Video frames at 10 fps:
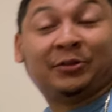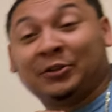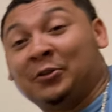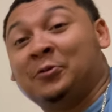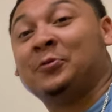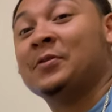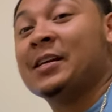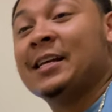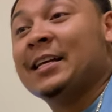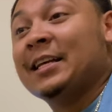So
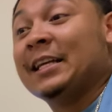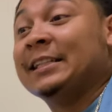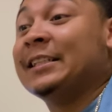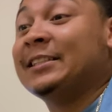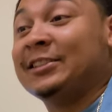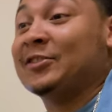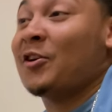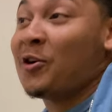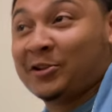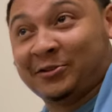this is
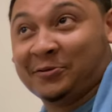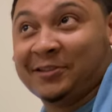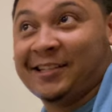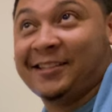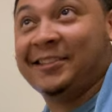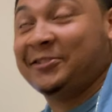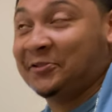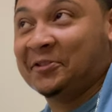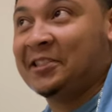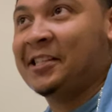also another
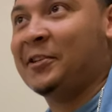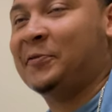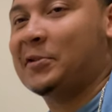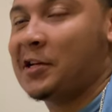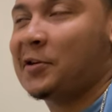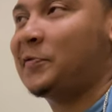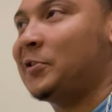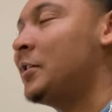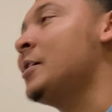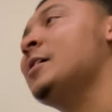extraordinary
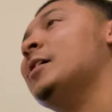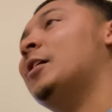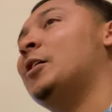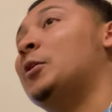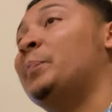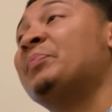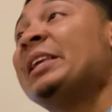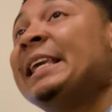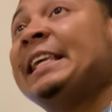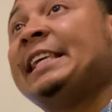photographer. Um,
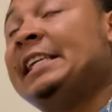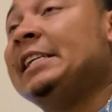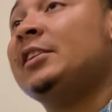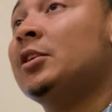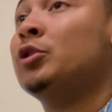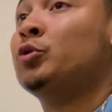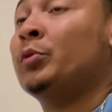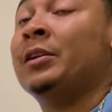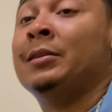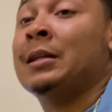he deals
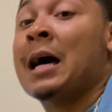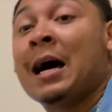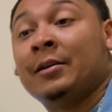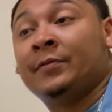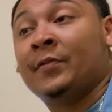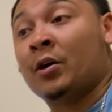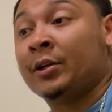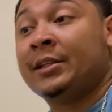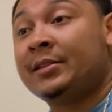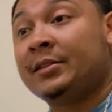with a lot of
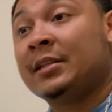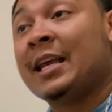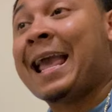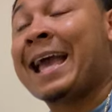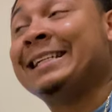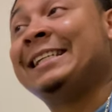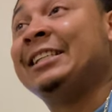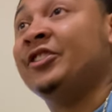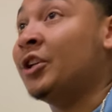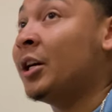artists and he
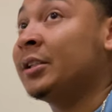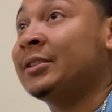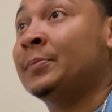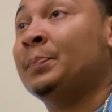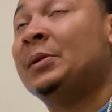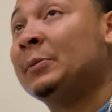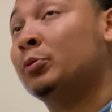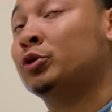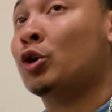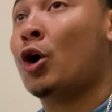does
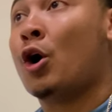people's